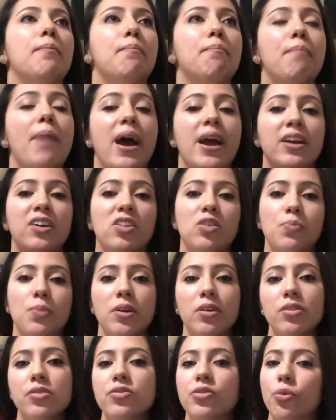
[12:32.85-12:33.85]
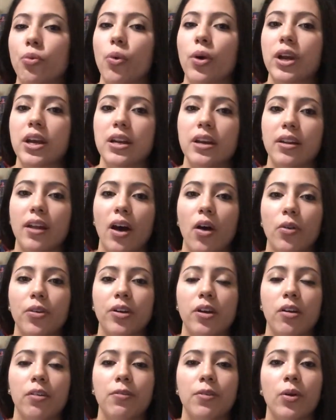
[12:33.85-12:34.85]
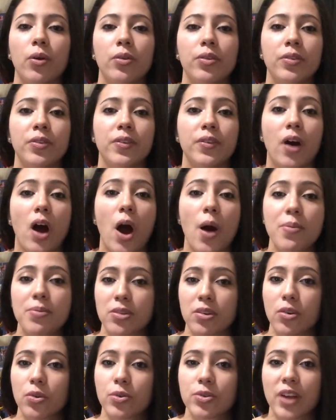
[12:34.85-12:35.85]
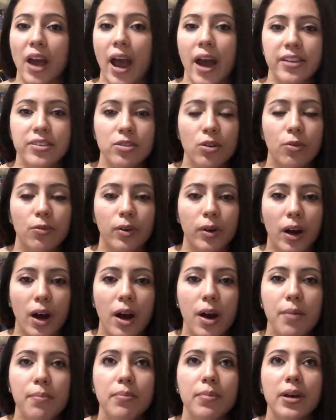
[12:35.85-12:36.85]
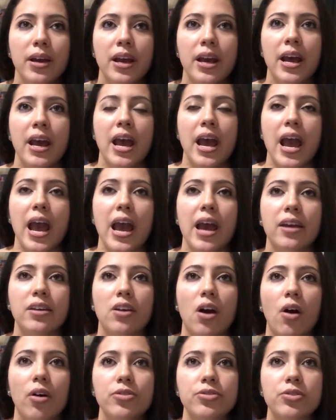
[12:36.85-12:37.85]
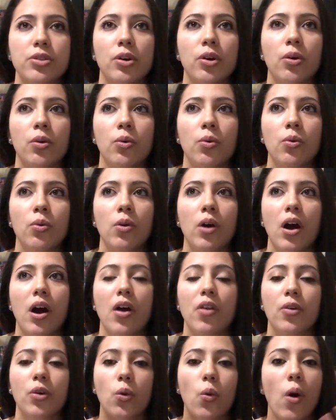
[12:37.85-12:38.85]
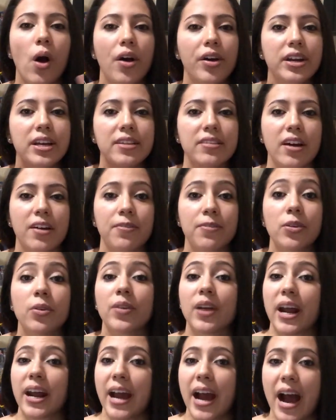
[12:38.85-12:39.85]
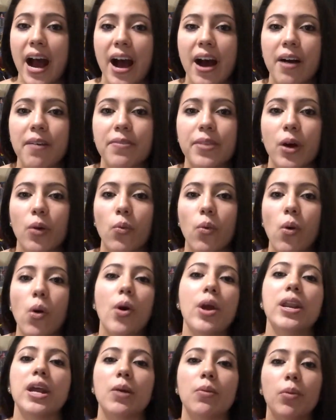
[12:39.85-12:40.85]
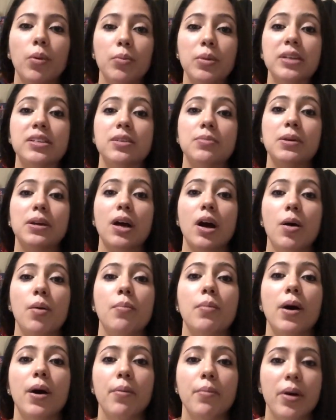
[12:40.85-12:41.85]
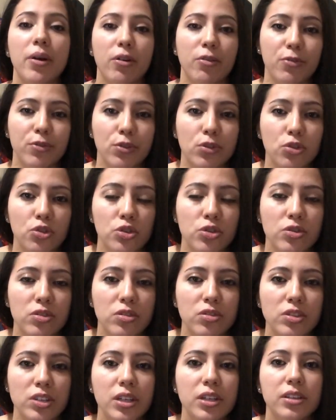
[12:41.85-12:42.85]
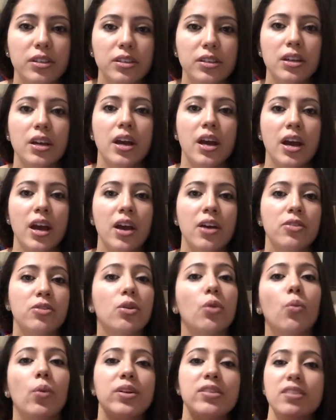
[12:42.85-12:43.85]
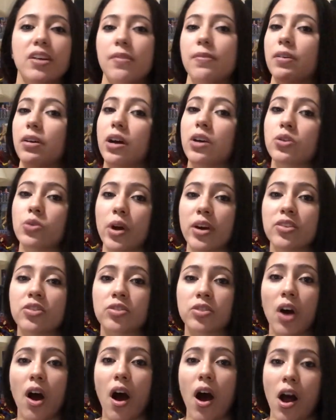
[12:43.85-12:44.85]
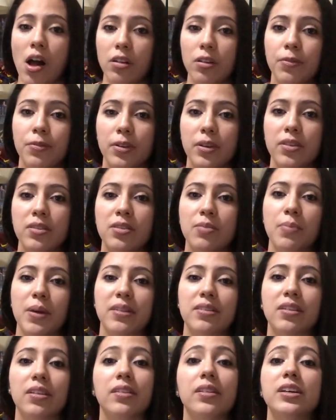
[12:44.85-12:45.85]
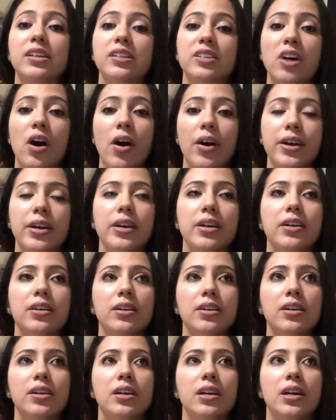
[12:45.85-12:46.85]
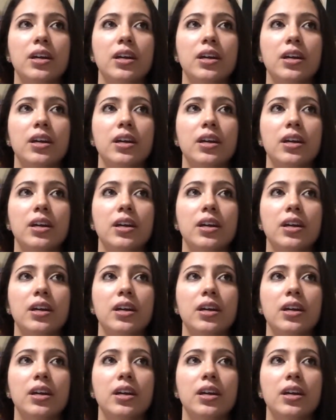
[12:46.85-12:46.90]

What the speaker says: my experience working in the healthcare field, the obstacles I had to overcome, and also other qualities I feel that I have that will enable me to become a better physician assistant. So once I've addressed all of this, basically talking